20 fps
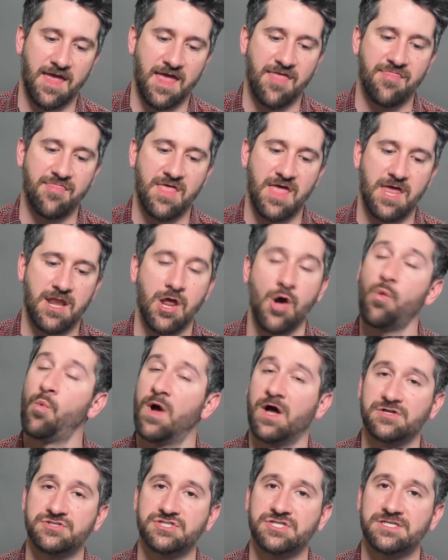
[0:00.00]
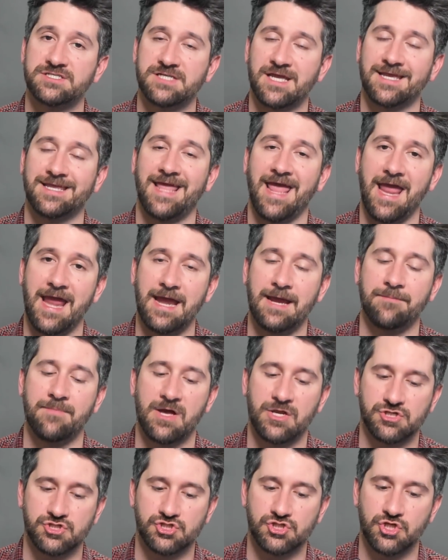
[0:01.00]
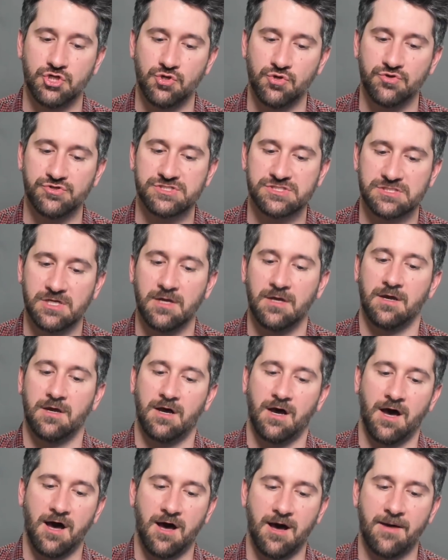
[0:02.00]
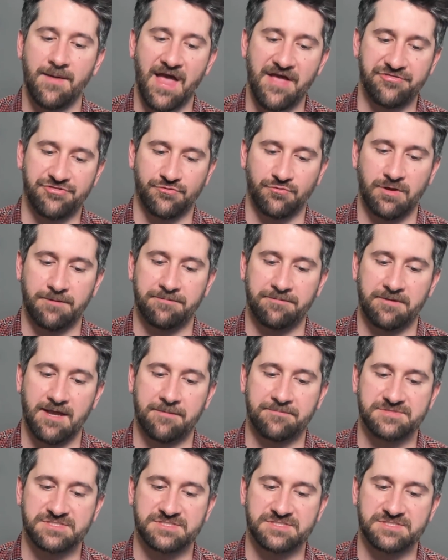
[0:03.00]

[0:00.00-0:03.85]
and then Welch's Game Juice um, at 3 p.m.